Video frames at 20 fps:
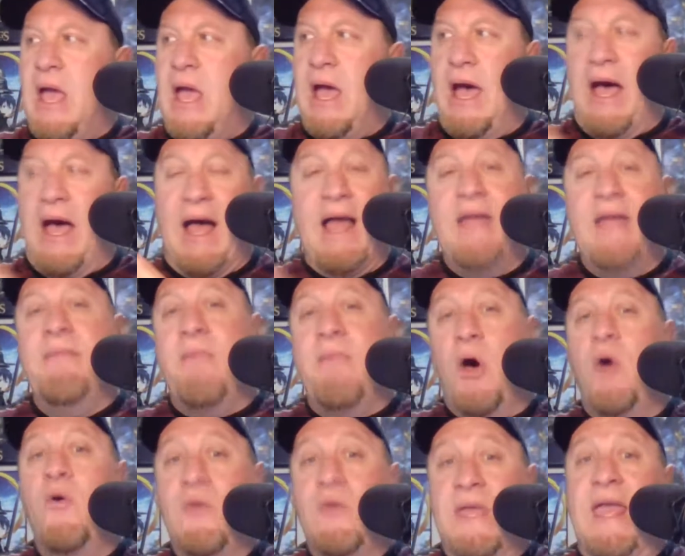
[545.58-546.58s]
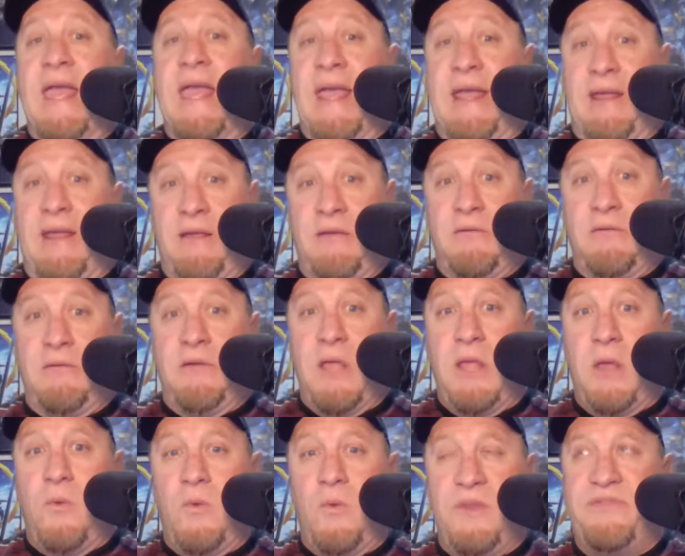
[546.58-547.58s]
I am okay
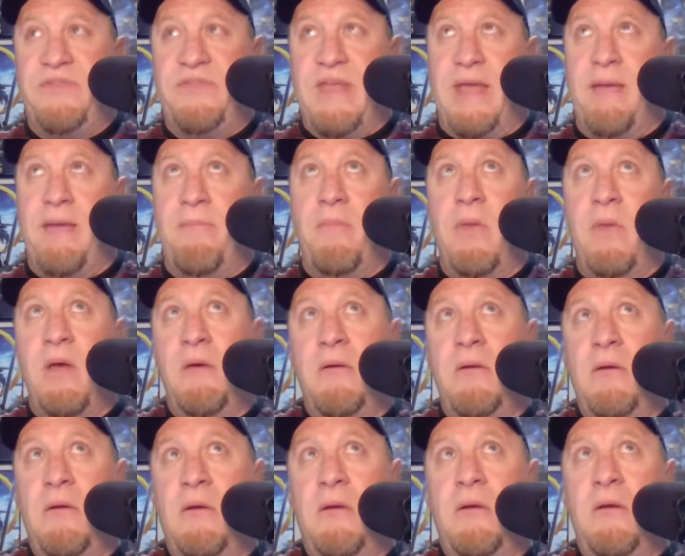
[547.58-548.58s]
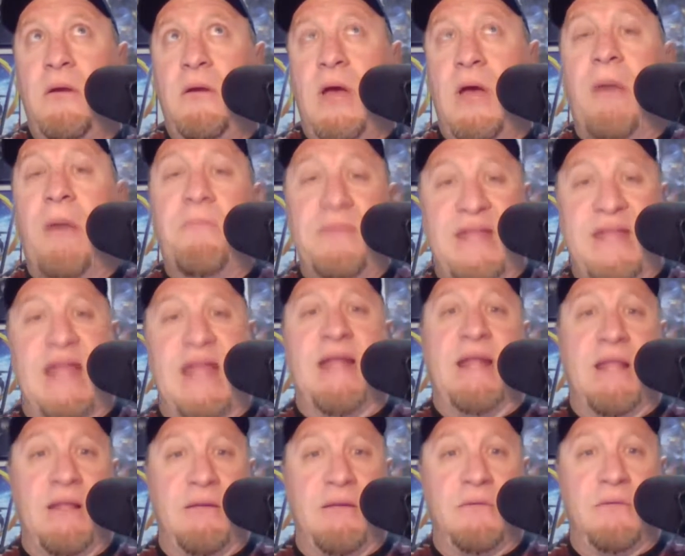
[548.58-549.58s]
with them
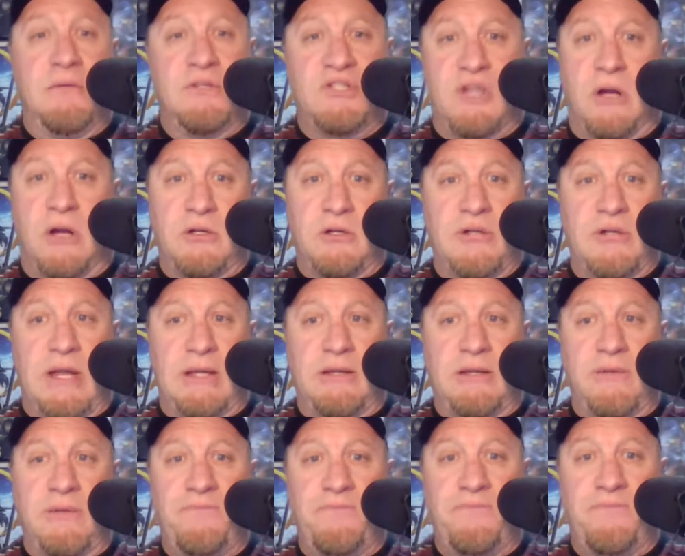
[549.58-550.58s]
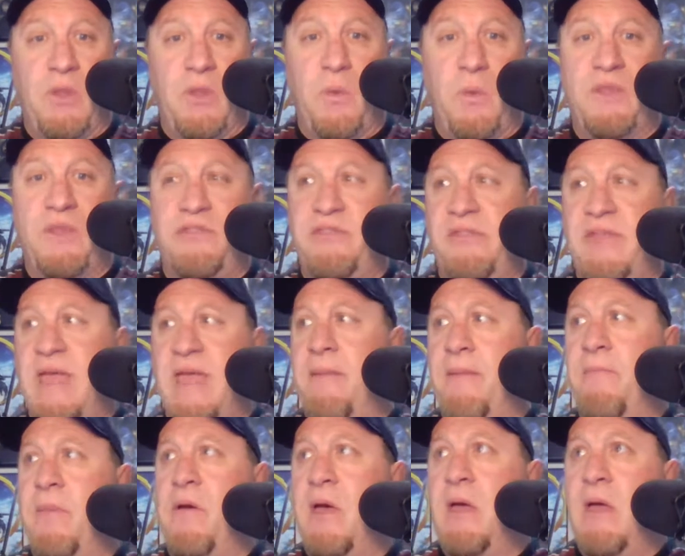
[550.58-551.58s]
updating Star Trek, with
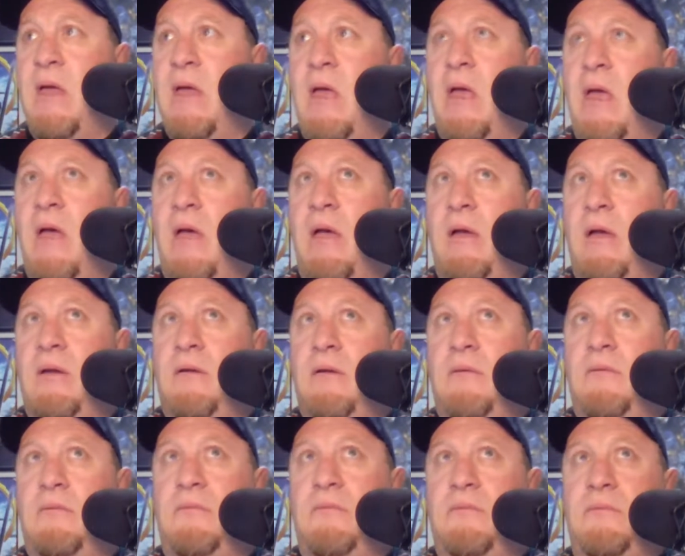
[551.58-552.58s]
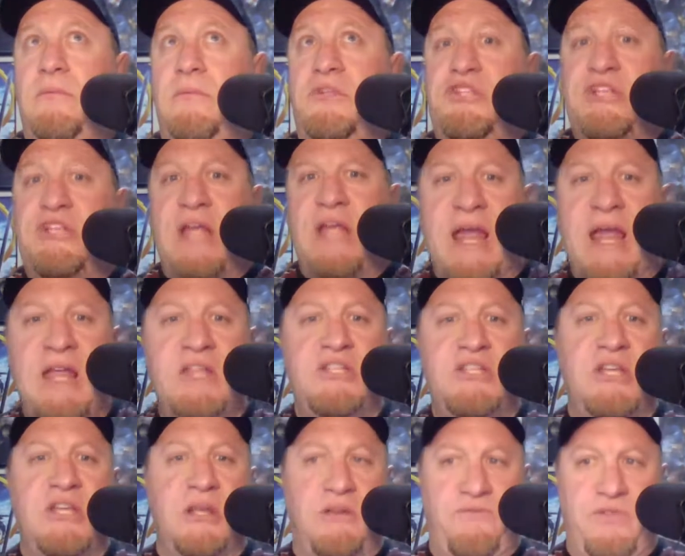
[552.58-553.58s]
them
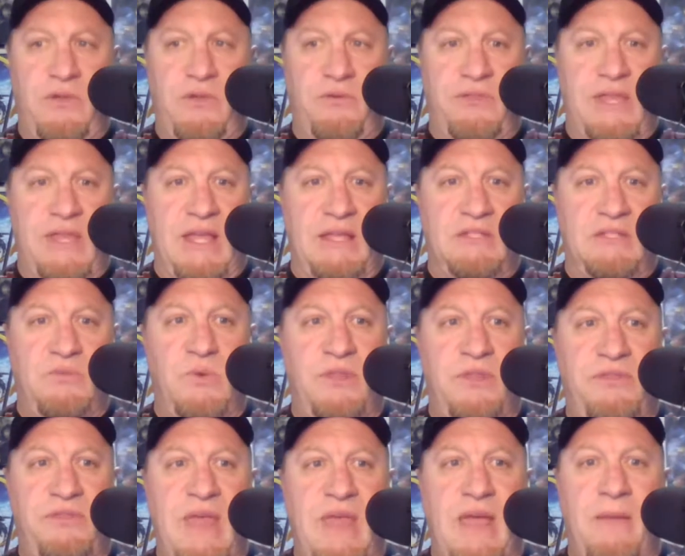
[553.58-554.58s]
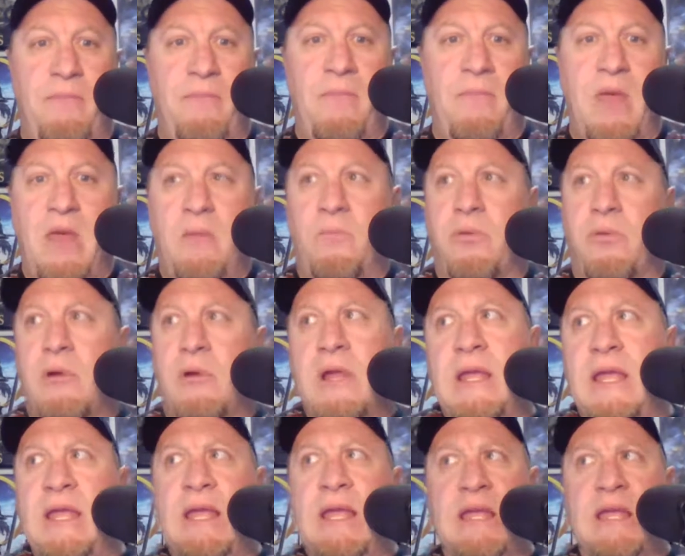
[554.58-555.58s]
changing a few things, with them
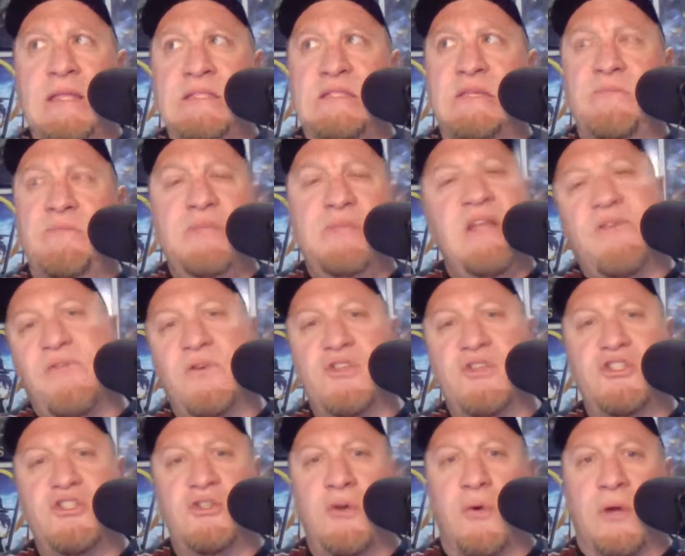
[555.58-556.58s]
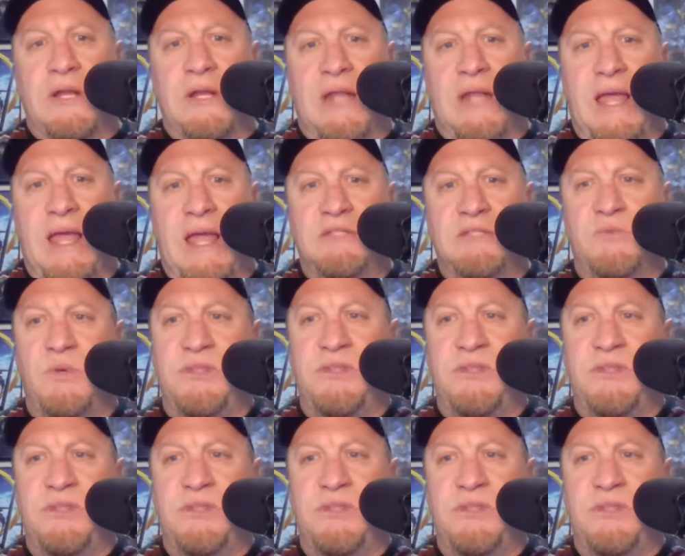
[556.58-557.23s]
bringing in some different storylines.